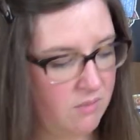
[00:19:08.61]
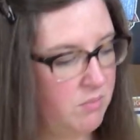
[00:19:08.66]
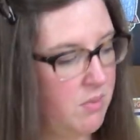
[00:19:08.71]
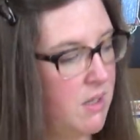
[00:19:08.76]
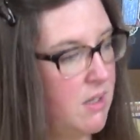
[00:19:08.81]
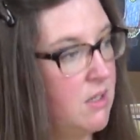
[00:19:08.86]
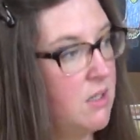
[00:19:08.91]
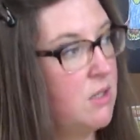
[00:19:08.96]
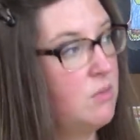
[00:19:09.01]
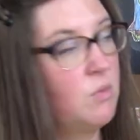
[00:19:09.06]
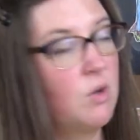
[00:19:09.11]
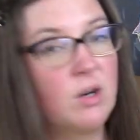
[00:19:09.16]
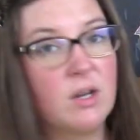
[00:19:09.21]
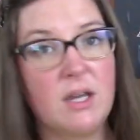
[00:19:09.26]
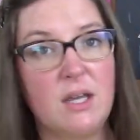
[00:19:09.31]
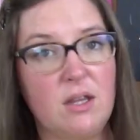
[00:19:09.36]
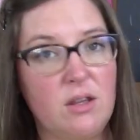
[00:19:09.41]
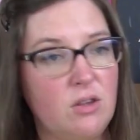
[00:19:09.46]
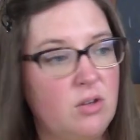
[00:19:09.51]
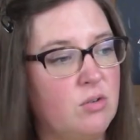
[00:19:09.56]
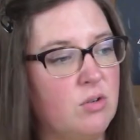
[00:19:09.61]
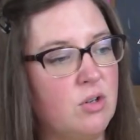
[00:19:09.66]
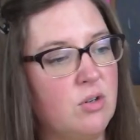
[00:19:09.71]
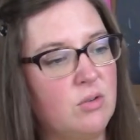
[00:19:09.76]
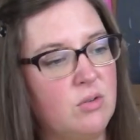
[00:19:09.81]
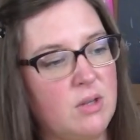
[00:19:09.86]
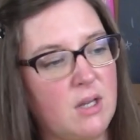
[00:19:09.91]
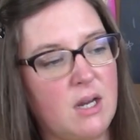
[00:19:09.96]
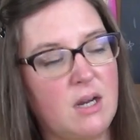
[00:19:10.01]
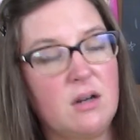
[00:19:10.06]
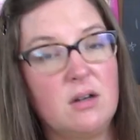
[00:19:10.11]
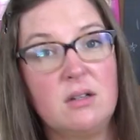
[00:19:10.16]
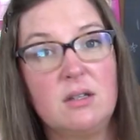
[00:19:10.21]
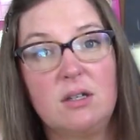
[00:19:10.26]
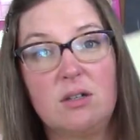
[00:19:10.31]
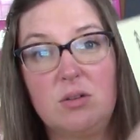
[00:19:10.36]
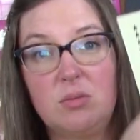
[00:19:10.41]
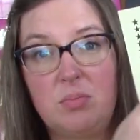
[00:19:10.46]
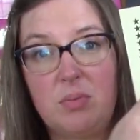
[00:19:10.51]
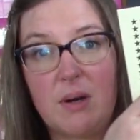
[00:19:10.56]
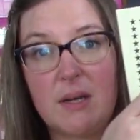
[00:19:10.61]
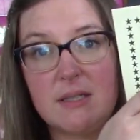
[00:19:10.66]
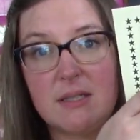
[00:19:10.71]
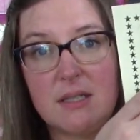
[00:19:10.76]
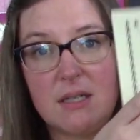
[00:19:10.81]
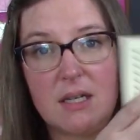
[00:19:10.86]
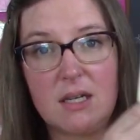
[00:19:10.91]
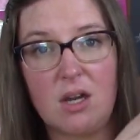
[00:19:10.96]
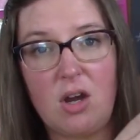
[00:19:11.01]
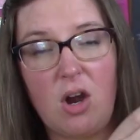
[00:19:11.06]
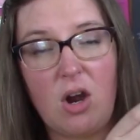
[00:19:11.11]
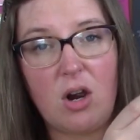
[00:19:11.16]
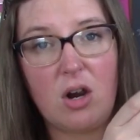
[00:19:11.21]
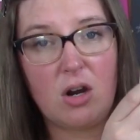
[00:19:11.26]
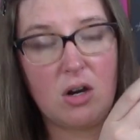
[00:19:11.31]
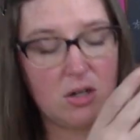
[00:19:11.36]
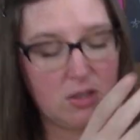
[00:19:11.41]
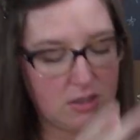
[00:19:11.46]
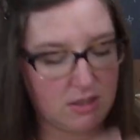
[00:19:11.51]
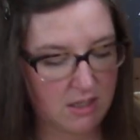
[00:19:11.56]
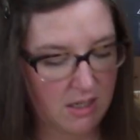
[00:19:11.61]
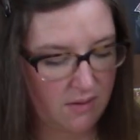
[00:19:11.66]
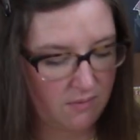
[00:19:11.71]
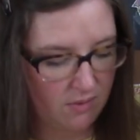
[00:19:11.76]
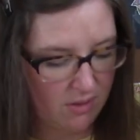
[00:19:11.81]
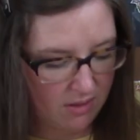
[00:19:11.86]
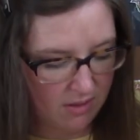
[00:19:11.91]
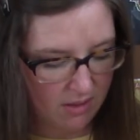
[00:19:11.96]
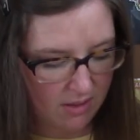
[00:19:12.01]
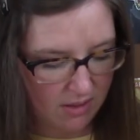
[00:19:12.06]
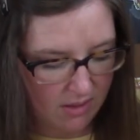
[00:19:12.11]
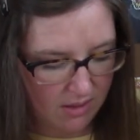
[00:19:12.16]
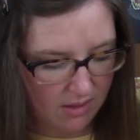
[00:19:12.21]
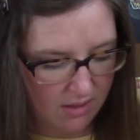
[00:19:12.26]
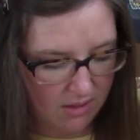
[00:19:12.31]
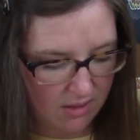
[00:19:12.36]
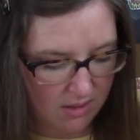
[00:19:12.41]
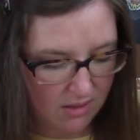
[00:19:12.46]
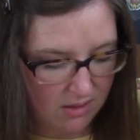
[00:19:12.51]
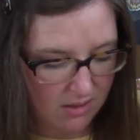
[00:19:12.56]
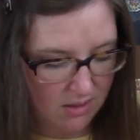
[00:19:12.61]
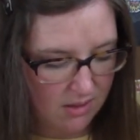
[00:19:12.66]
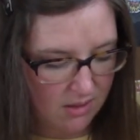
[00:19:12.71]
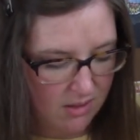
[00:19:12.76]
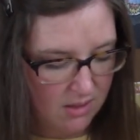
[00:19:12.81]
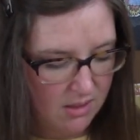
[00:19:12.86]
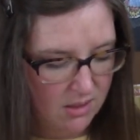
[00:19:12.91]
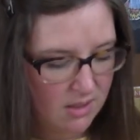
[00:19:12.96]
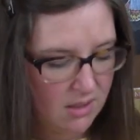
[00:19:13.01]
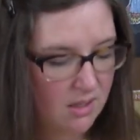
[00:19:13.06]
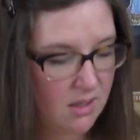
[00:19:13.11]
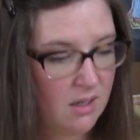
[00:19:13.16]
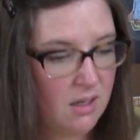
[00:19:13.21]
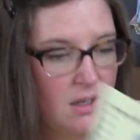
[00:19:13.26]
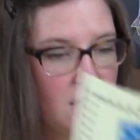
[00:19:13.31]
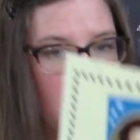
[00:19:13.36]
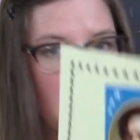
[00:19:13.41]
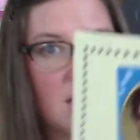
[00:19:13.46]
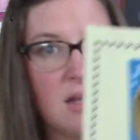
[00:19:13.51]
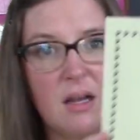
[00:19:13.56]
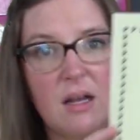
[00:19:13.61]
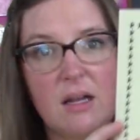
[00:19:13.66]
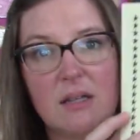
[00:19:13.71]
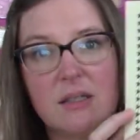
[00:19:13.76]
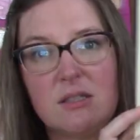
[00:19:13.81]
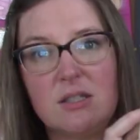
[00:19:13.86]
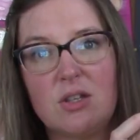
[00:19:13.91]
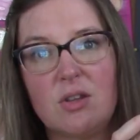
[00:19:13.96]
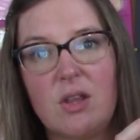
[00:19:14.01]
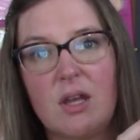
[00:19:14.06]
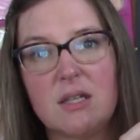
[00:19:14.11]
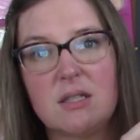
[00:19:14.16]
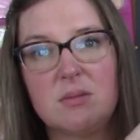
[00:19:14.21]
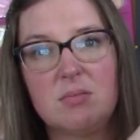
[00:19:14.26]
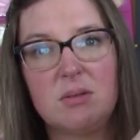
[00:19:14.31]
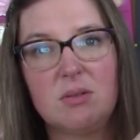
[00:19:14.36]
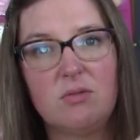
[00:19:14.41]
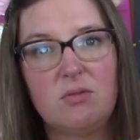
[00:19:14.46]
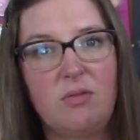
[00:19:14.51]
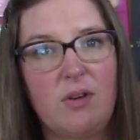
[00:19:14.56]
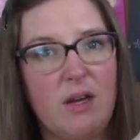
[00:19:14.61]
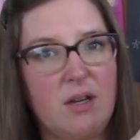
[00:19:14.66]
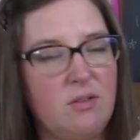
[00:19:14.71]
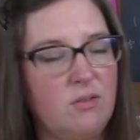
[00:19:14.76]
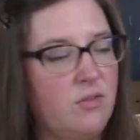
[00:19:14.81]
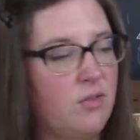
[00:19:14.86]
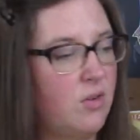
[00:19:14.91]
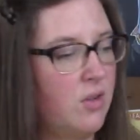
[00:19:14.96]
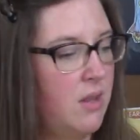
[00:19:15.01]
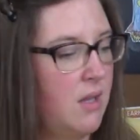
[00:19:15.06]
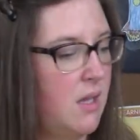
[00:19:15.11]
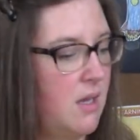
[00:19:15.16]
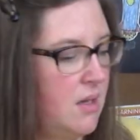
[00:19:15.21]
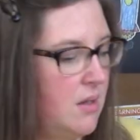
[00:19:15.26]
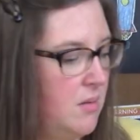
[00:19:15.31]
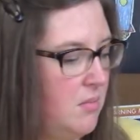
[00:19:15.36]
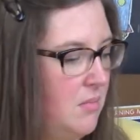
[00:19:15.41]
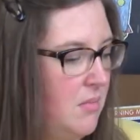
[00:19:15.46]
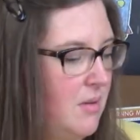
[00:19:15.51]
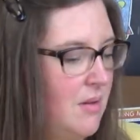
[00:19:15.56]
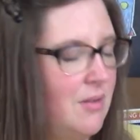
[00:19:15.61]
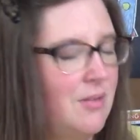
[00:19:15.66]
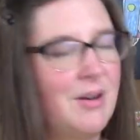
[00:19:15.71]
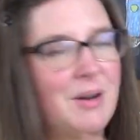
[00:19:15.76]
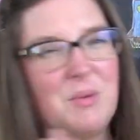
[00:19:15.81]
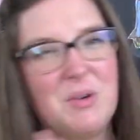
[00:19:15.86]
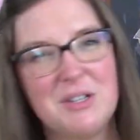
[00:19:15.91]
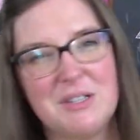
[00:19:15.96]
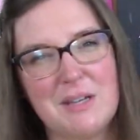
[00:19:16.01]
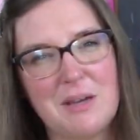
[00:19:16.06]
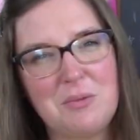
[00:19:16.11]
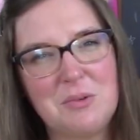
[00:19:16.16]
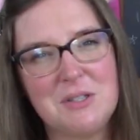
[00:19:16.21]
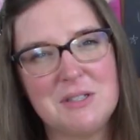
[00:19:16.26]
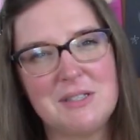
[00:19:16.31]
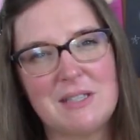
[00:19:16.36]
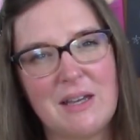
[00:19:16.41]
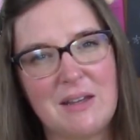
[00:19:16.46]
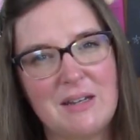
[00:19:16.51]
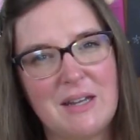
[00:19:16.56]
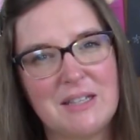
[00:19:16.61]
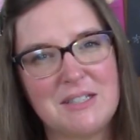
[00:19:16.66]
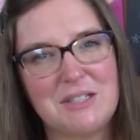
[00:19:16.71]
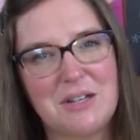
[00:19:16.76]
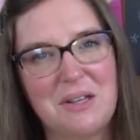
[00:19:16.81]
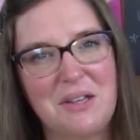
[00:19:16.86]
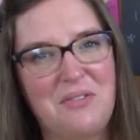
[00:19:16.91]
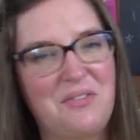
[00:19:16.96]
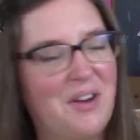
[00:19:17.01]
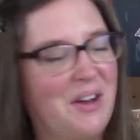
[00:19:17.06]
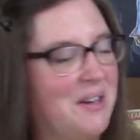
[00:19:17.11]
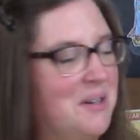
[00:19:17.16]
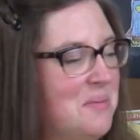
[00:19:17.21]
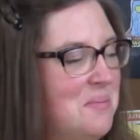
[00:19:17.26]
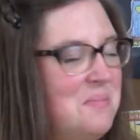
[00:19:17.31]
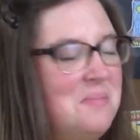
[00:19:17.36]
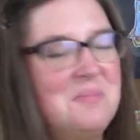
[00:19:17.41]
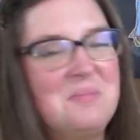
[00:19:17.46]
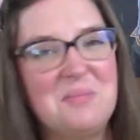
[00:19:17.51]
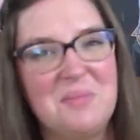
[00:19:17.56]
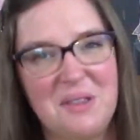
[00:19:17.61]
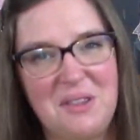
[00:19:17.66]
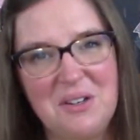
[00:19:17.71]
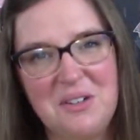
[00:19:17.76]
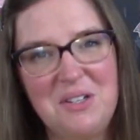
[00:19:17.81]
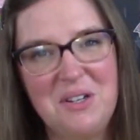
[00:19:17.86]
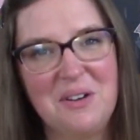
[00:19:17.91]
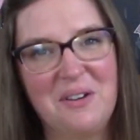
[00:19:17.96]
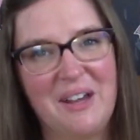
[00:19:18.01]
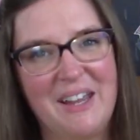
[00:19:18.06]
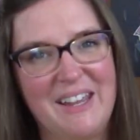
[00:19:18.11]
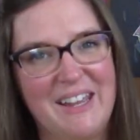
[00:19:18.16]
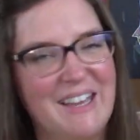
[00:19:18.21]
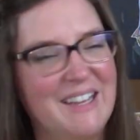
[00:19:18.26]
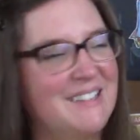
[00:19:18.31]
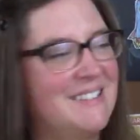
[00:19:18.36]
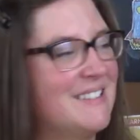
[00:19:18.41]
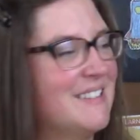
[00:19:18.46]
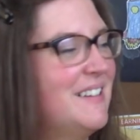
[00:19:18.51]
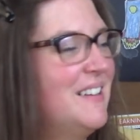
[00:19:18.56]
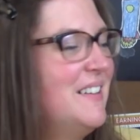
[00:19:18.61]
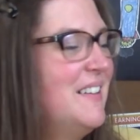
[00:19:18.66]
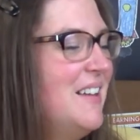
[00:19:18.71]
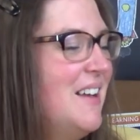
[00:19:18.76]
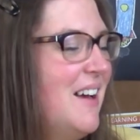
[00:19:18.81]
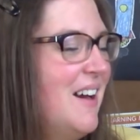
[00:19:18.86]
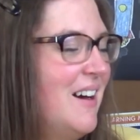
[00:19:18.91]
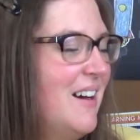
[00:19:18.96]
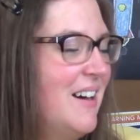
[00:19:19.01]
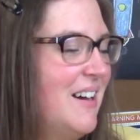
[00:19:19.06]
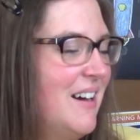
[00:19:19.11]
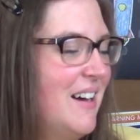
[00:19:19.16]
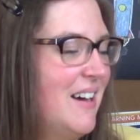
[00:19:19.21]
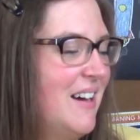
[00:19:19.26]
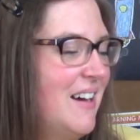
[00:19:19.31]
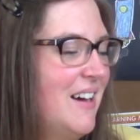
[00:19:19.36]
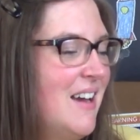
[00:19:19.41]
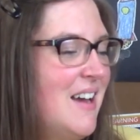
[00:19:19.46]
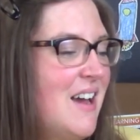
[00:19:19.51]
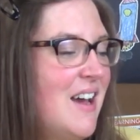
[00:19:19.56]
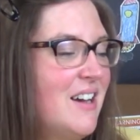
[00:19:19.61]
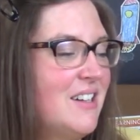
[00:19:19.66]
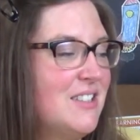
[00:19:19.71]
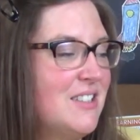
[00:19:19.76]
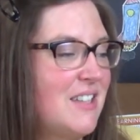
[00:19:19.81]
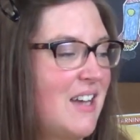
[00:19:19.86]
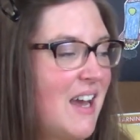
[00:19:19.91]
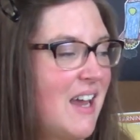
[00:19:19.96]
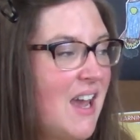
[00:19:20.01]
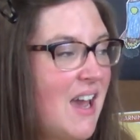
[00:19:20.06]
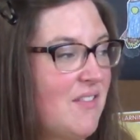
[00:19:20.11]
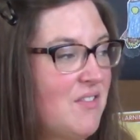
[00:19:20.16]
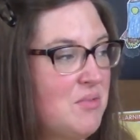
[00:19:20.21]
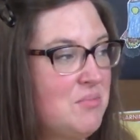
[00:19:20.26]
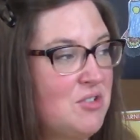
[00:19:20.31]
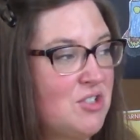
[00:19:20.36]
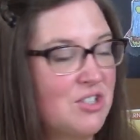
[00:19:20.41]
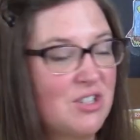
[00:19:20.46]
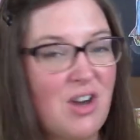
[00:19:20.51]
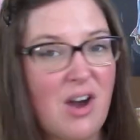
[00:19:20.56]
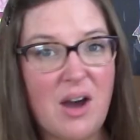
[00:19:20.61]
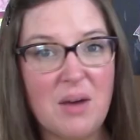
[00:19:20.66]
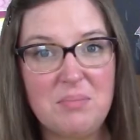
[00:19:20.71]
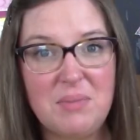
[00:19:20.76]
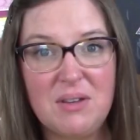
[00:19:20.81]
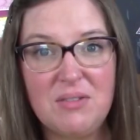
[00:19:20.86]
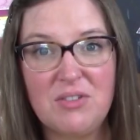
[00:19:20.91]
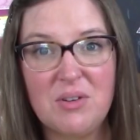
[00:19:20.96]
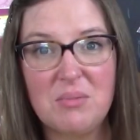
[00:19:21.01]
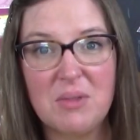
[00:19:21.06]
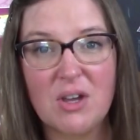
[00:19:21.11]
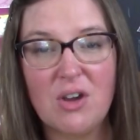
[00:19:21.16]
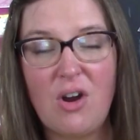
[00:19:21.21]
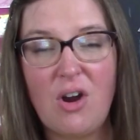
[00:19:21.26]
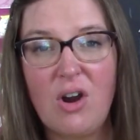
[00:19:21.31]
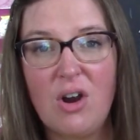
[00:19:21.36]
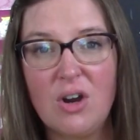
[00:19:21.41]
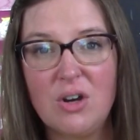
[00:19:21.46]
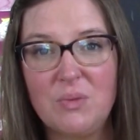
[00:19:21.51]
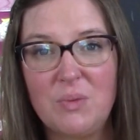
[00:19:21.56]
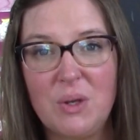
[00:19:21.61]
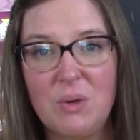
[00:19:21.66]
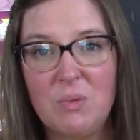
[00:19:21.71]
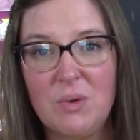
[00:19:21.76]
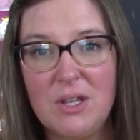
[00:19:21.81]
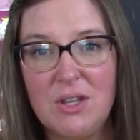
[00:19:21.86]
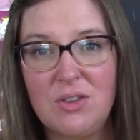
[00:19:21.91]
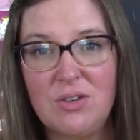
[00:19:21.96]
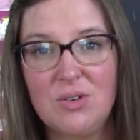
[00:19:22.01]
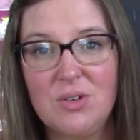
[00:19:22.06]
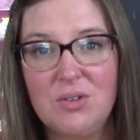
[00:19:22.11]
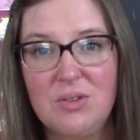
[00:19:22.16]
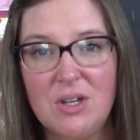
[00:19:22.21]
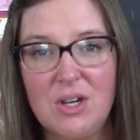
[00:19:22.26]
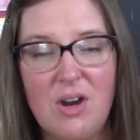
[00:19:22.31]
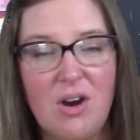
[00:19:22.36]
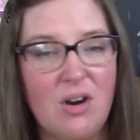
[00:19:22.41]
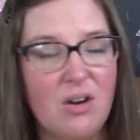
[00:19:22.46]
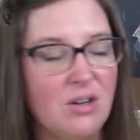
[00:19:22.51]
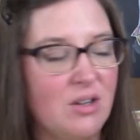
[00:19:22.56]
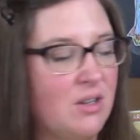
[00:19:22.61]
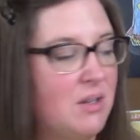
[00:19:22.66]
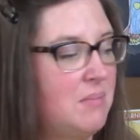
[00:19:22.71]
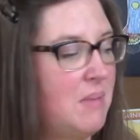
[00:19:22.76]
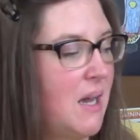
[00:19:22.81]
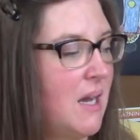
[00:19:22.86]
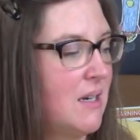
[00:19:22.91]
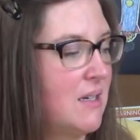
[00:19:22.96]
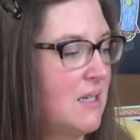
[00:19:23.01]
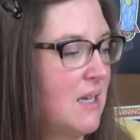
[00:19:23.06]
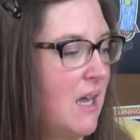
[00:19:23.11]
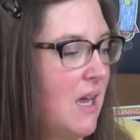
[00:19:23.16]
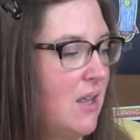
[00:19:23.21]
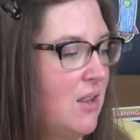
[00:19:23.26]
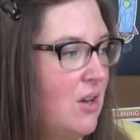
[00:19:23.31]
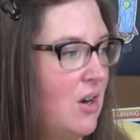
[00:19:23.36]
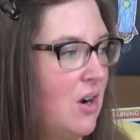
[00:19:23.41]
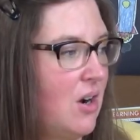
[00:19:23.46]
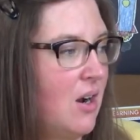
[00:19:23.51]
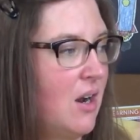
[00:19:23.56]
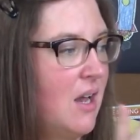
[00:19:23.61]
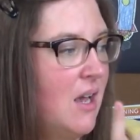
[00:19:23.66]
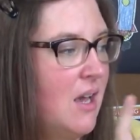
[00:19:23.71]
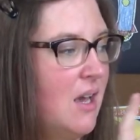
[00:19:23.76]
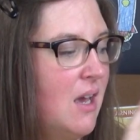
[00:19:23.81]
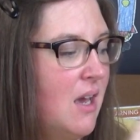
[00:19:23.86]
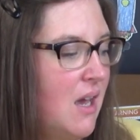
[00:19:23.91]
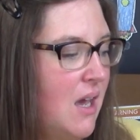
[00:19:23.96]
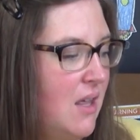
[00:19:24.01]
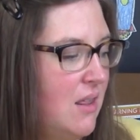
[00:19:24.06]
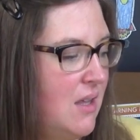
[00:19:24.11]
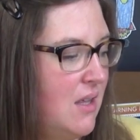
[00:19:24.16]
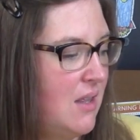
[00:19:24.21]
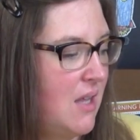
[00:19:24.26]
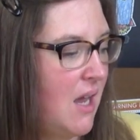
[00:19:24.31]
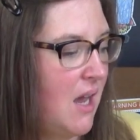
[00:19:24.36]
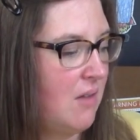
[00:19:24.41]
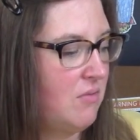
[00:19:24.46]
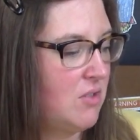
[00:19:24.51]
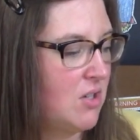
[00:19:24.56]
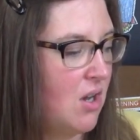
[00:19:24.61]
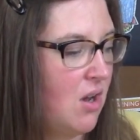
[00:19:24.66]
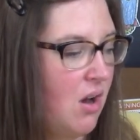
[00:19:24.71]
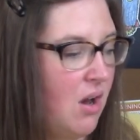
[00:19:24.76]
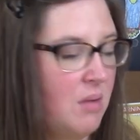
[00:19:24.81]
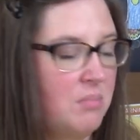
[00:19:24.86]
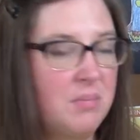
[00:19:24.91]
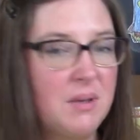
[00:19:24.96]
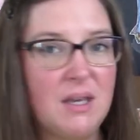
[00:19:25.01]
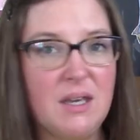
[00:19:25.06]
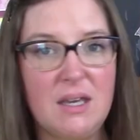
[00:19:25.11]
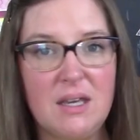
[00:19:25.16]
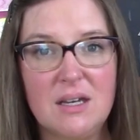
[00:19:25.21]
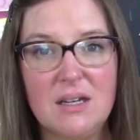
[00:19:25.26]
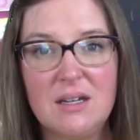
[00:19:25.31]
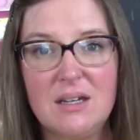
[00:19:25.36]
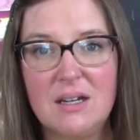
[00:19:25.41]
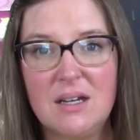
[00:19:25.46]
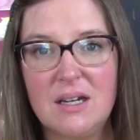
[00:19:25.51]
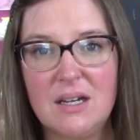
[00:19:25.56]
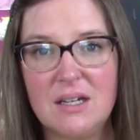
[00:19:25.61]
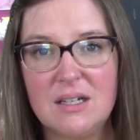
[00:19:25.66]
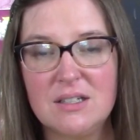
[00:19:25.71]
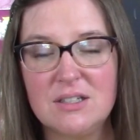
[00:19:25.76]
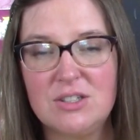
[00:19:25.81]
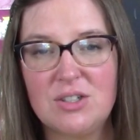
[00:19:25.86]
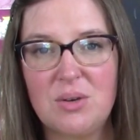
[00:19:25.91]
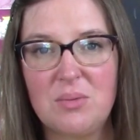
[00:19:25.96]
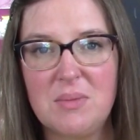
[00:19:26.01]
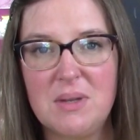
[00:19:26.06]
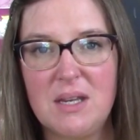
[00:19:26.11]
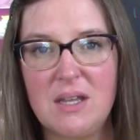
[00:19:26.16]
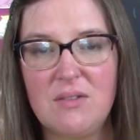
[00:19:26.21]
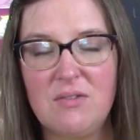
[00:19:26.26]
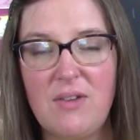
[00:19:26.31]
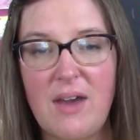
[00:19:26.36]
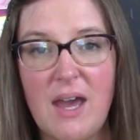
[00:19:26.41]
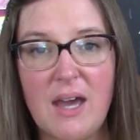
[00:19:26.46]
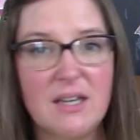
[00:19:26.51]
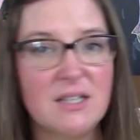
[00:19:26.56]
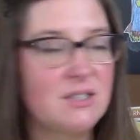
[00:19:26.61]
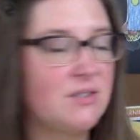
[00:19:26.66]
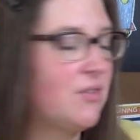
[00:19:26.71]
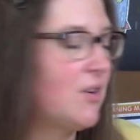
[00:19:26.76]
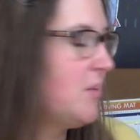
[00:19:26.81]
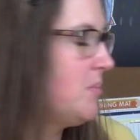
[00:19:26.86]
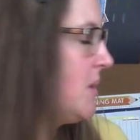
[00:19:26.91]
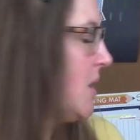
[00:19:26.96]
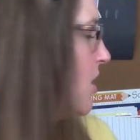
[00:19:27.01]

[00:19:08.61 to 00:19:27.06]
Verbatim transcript: been working through their little president cards and everything. So that's been fun for them. Oh, I wouldn't, I wouldn't say necessarily fun, but they're doing it. Uh, I have them just copy from the card. We read through the card on the back together, and then they have to copy uh, so many facts from the